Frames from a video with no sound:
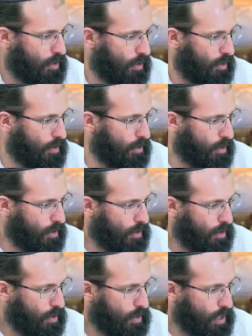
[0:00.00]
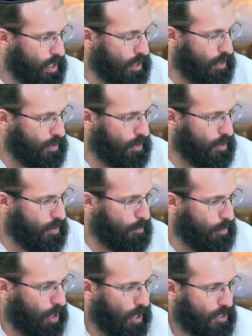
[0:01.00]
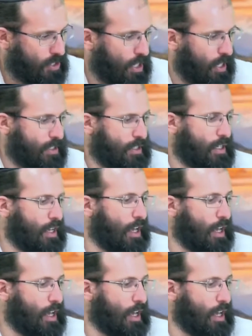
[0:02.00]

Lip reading: on in the Parshat